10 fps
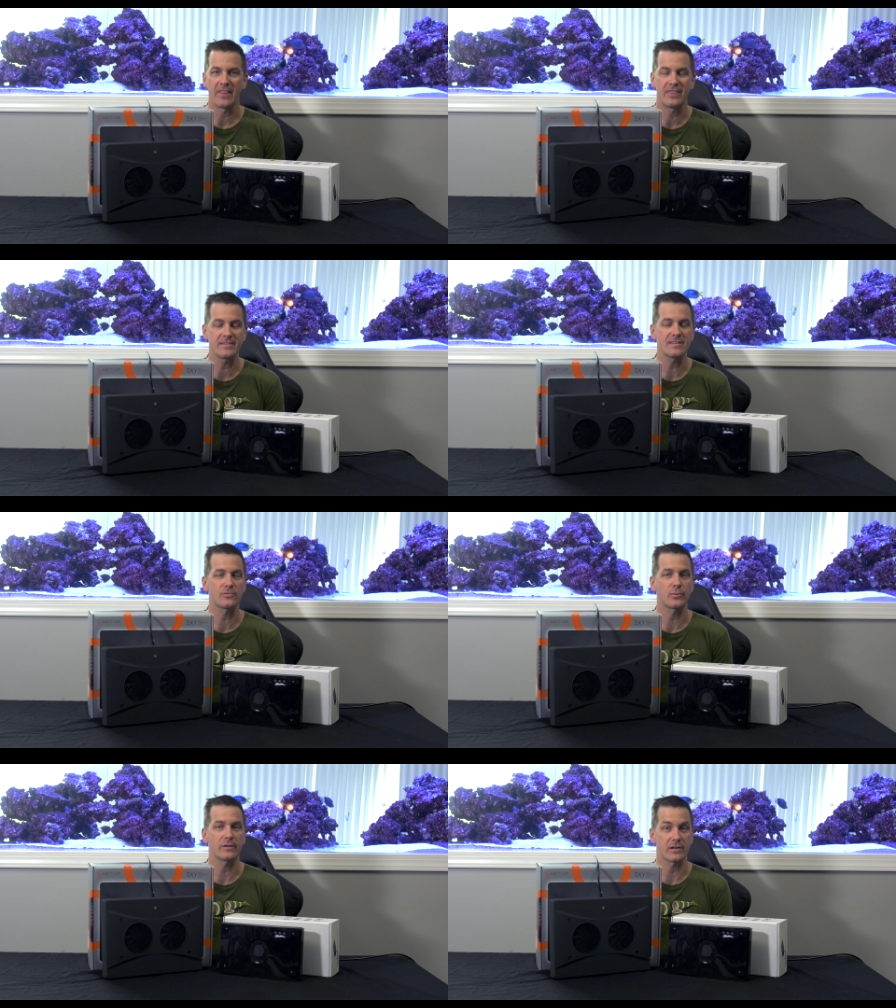this
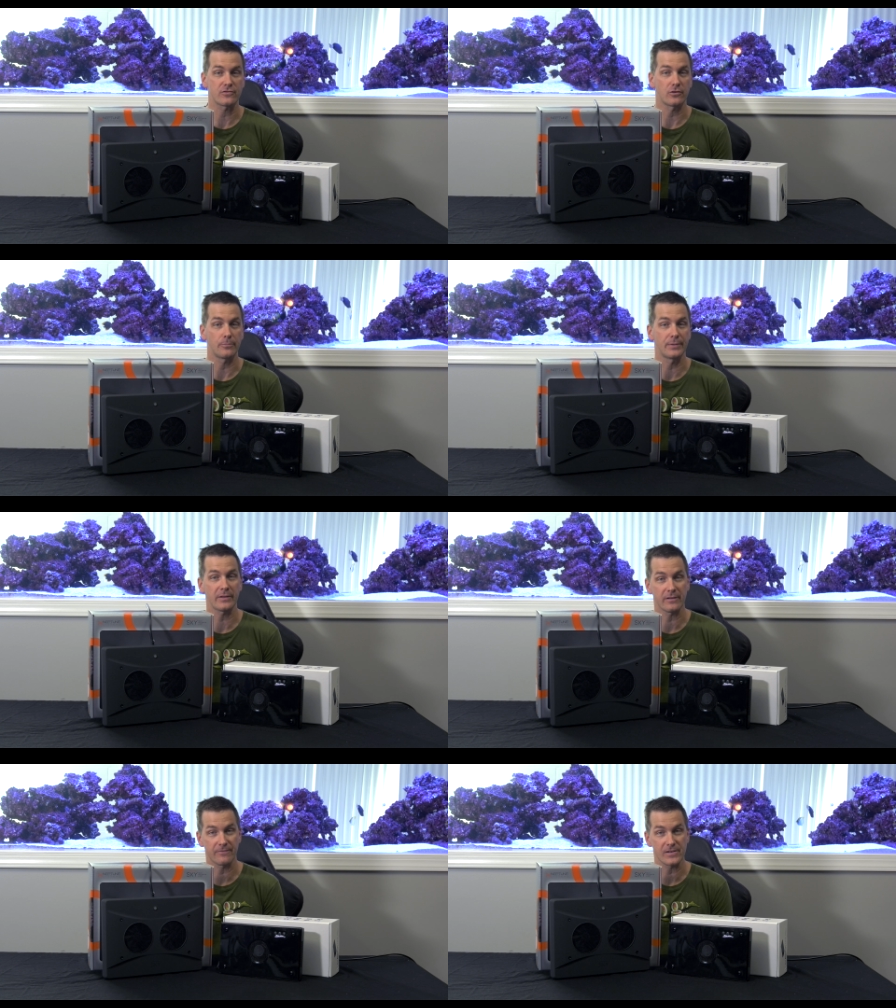is where the
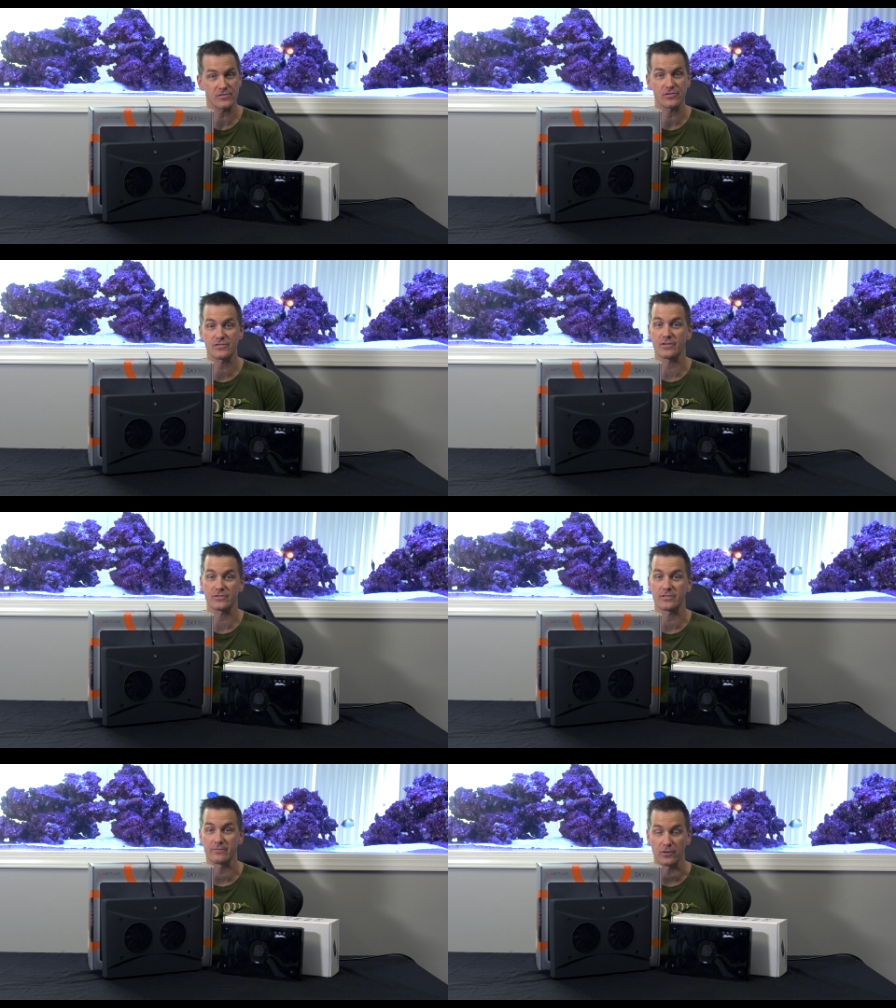controllability of the fixture
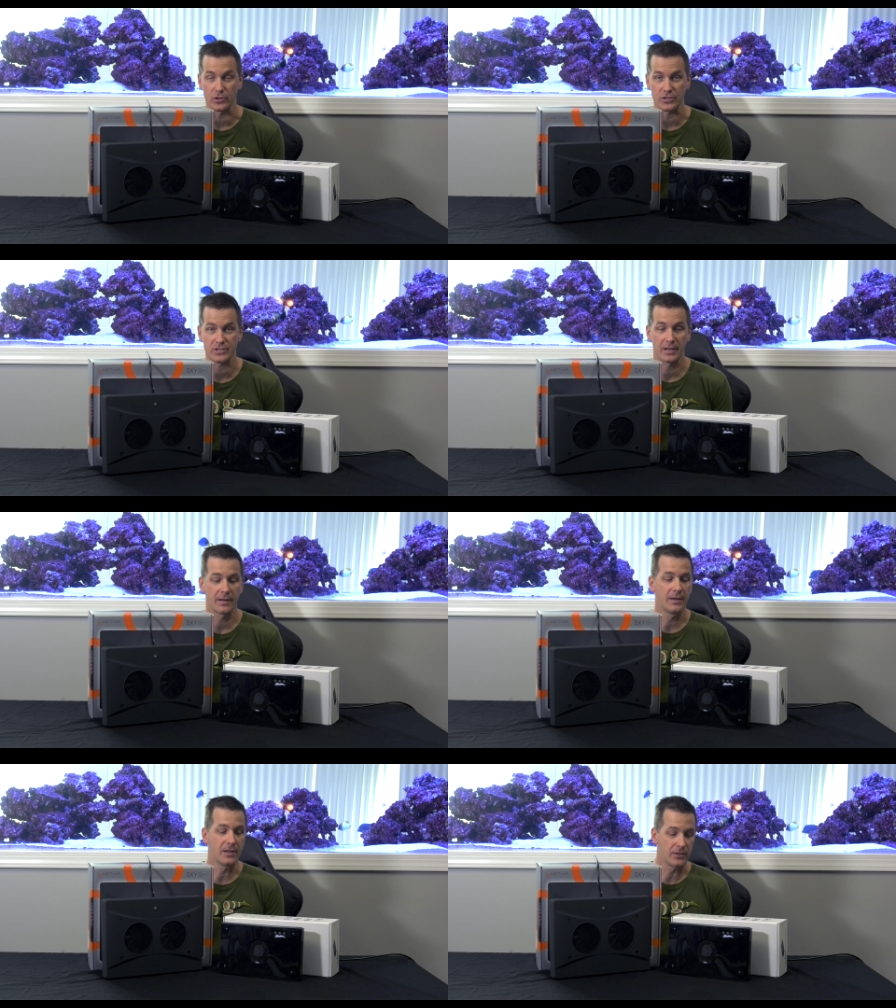starts to diverge.
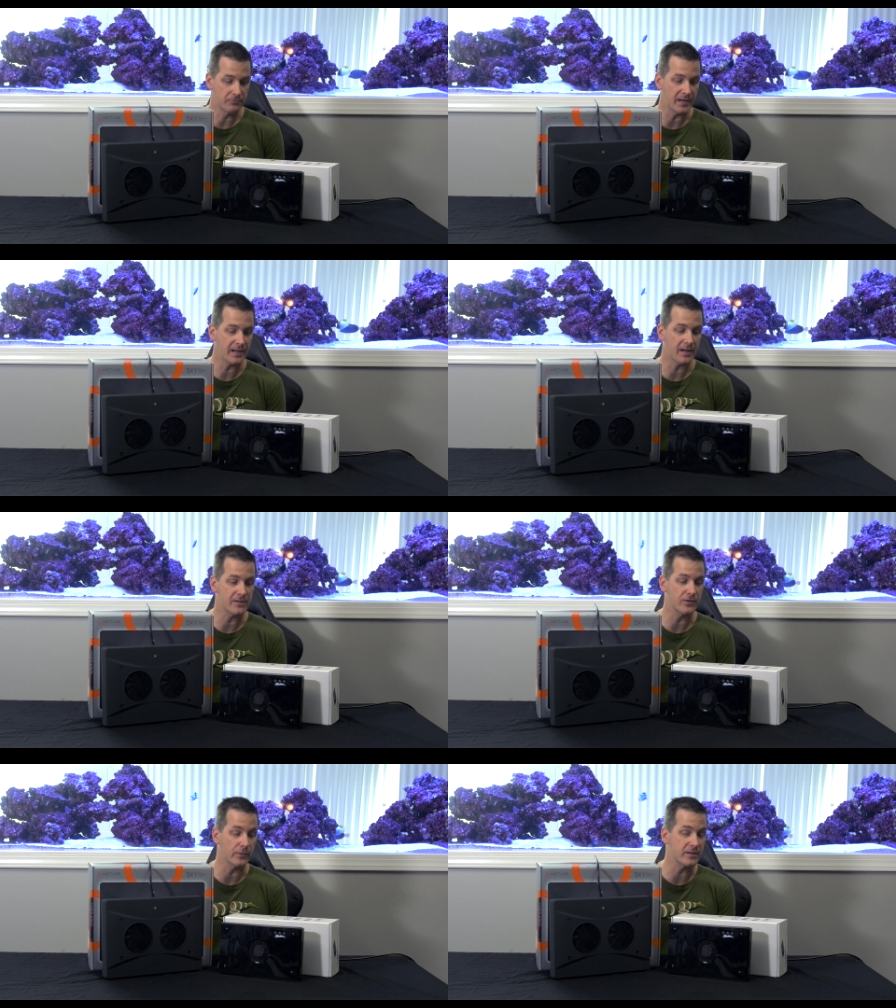The Radion
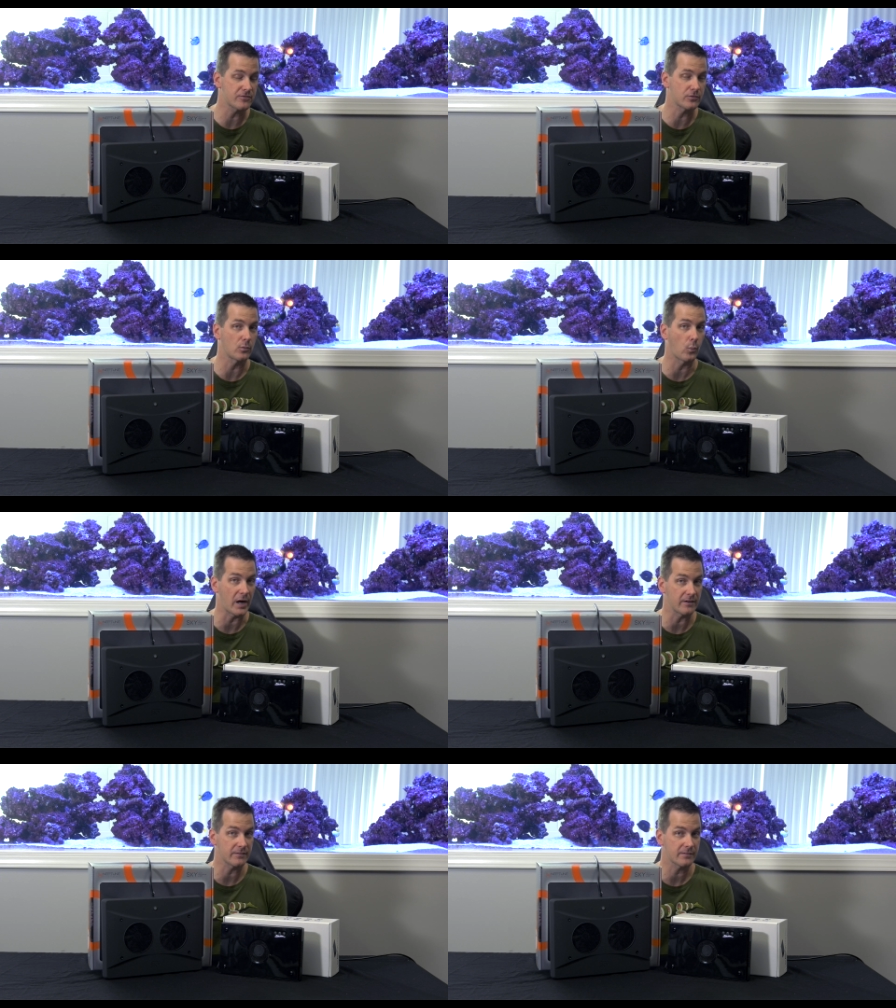is only controlled
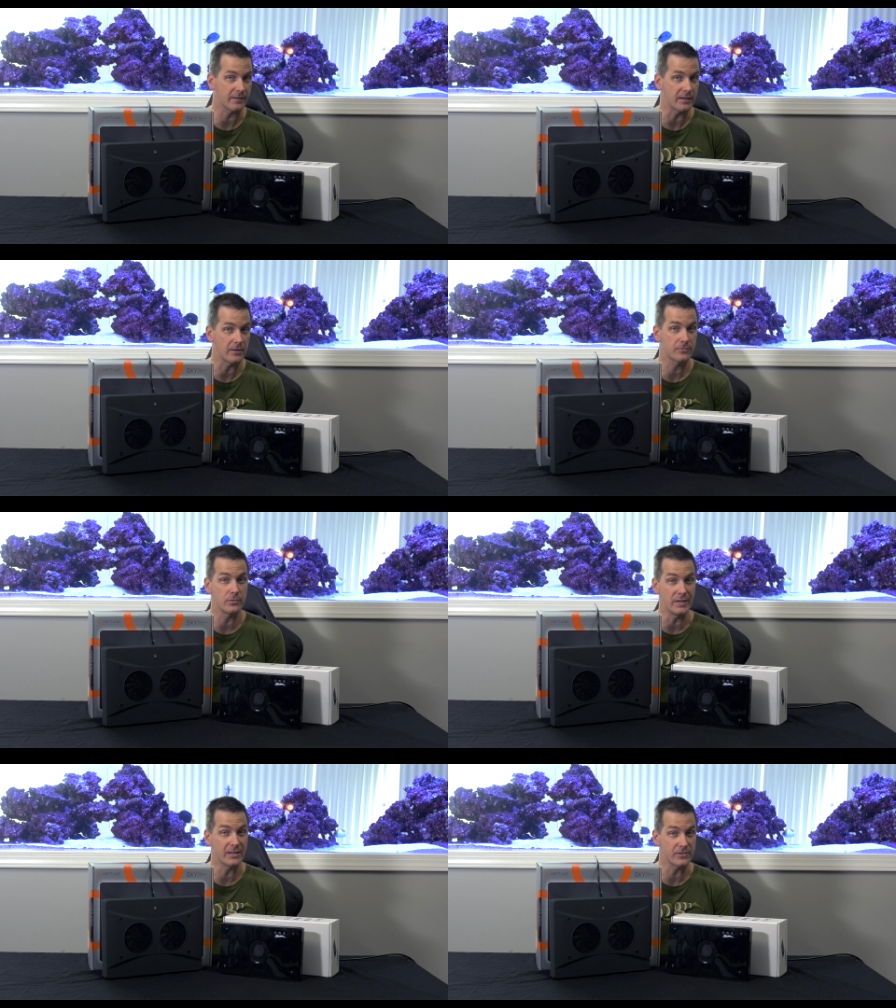wirelessly
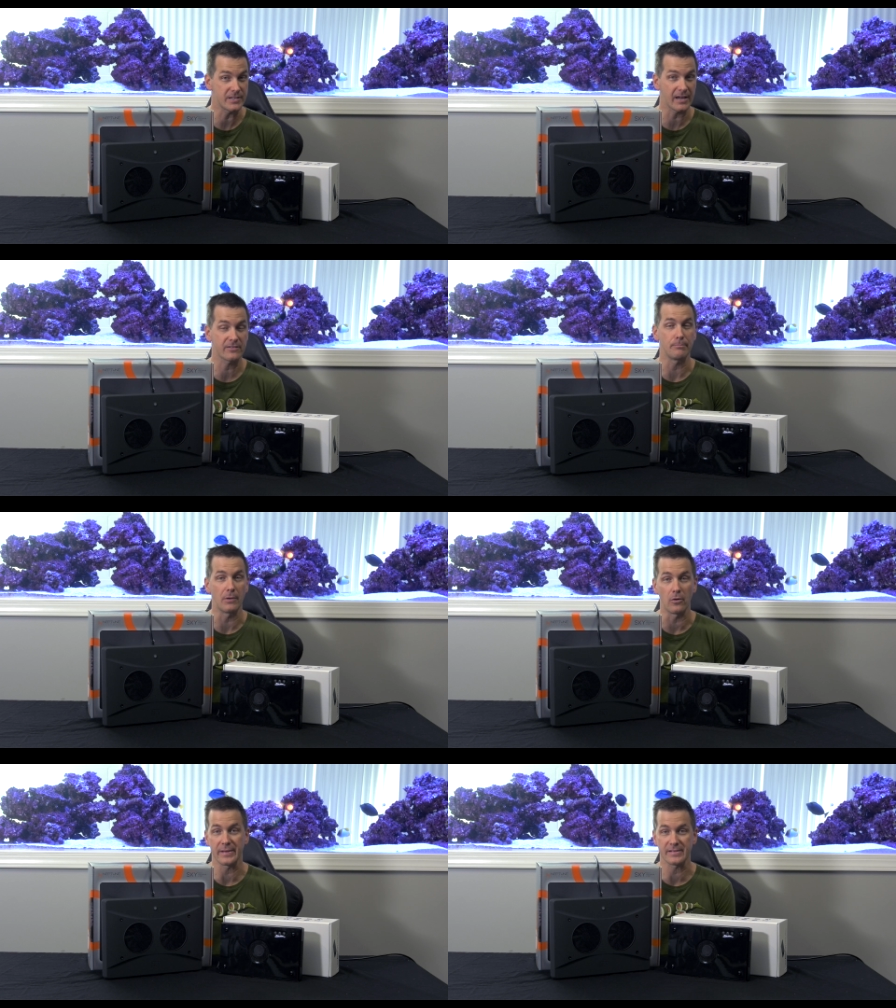through Ecotech's
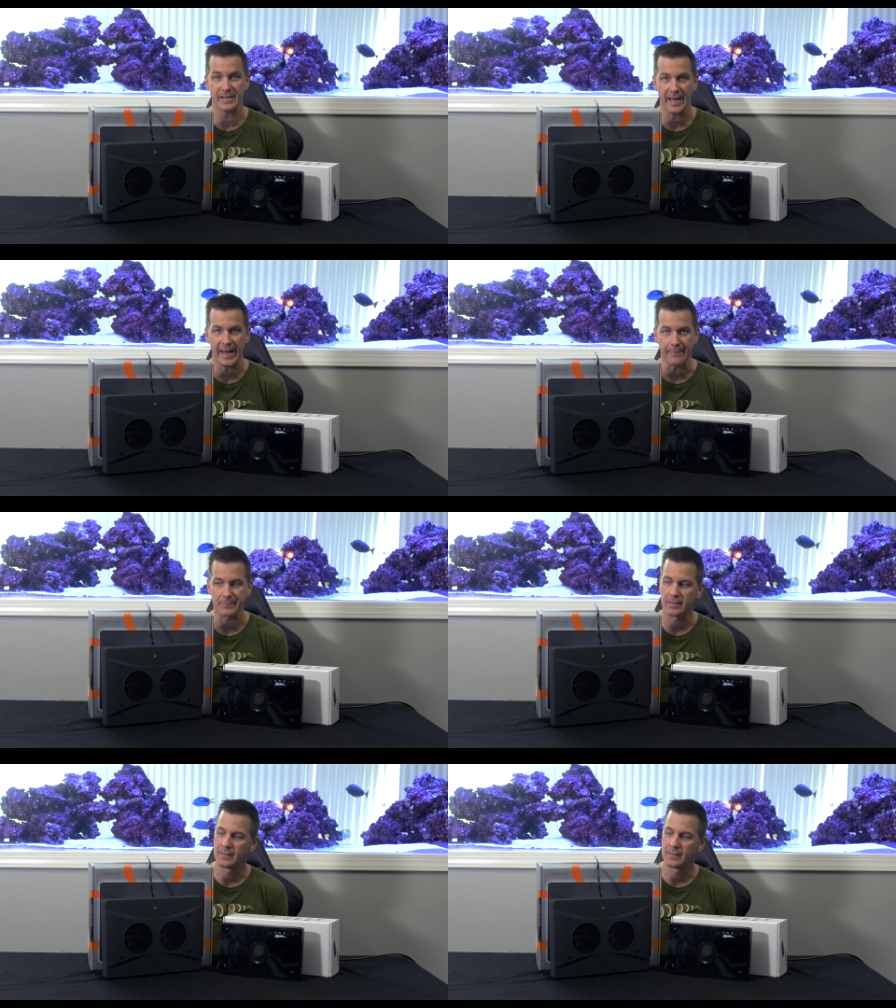Mobius app.